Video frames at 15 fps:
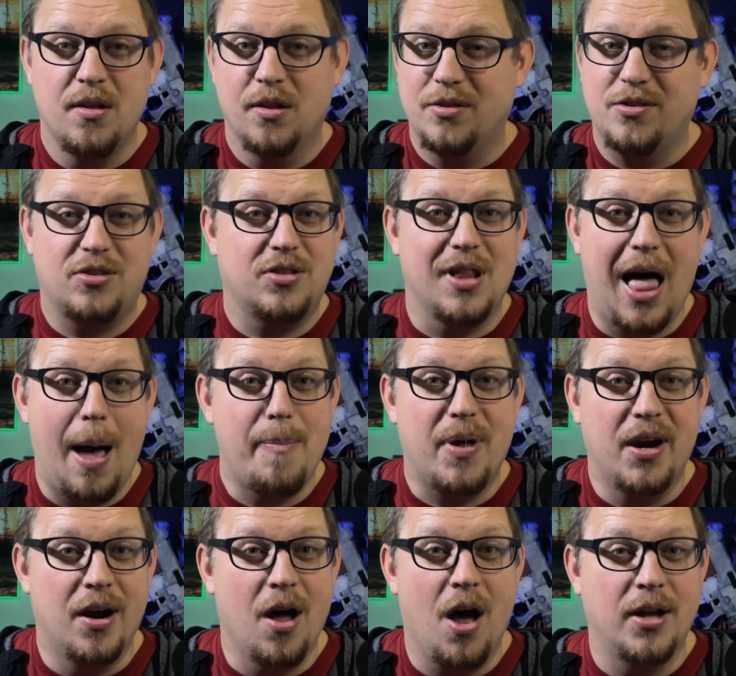slapping
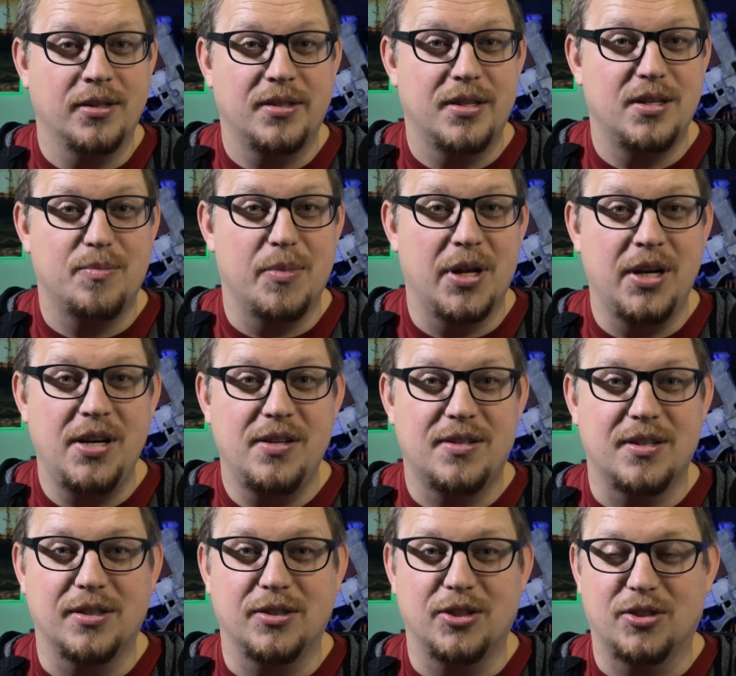it onto these minis
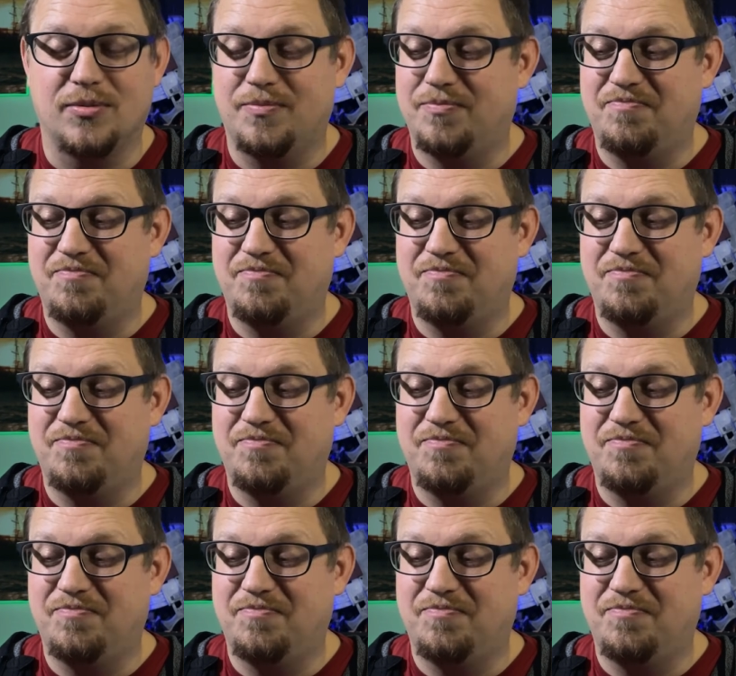and just